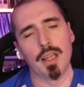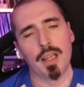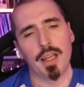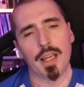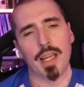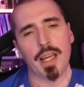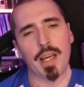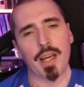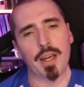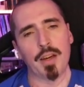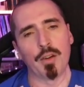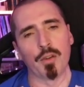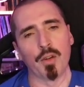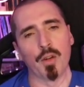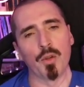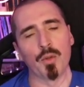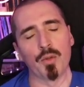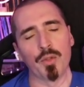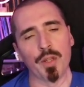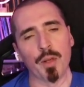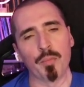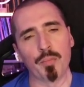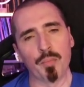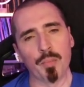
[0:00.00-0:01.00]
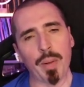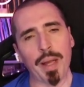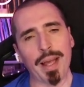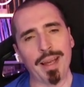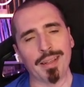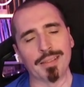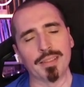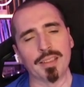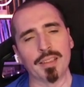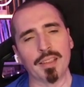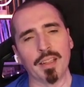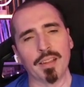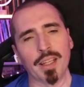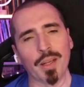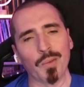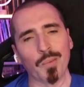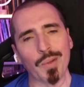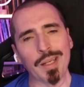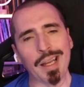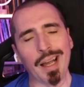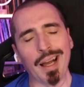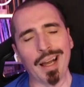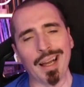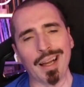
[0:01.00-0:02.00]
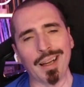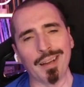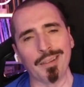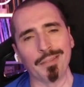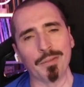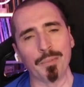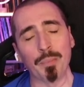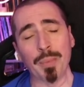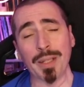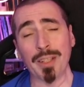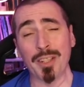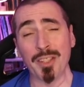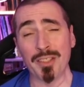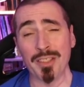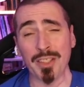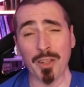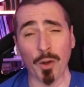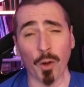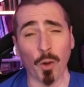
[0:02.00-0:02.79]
hero's pet that we have because it